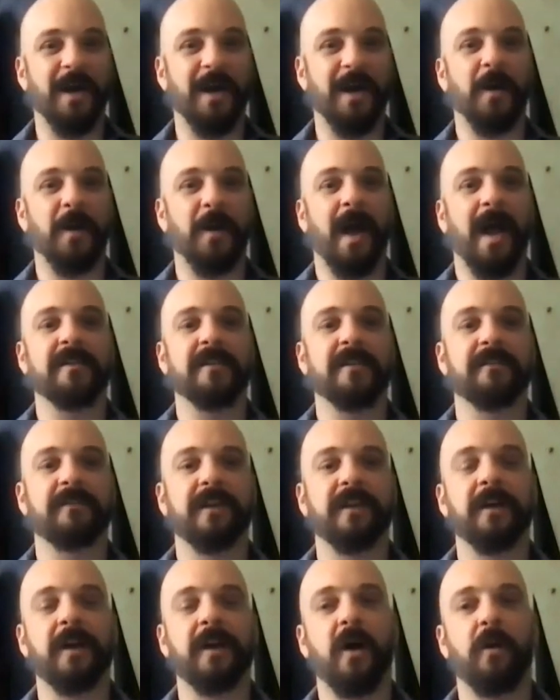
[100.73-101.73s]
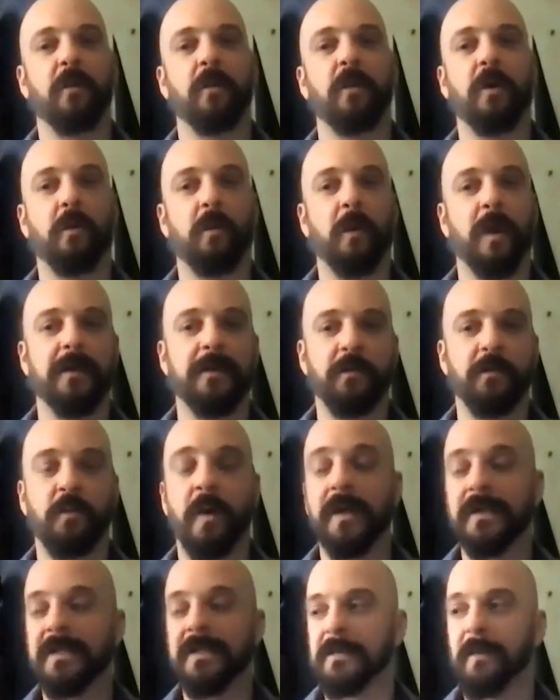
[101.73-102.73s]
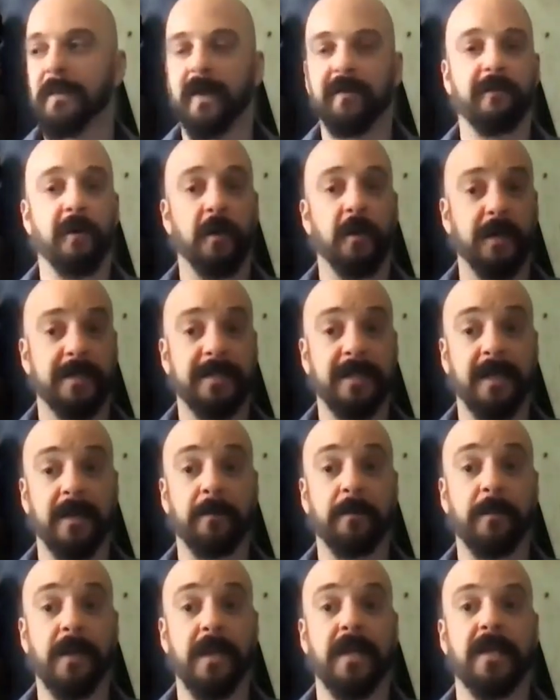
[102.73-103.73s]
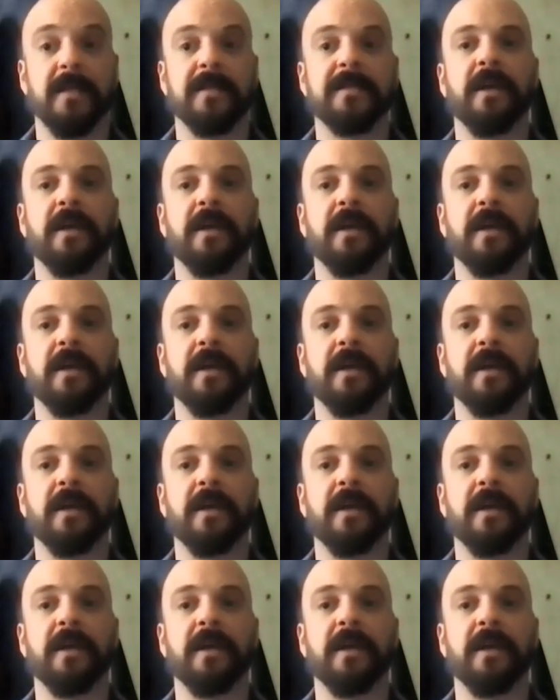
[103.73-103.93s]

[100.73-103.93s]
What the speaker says: So I had to figure out, well, what's my focus going to be?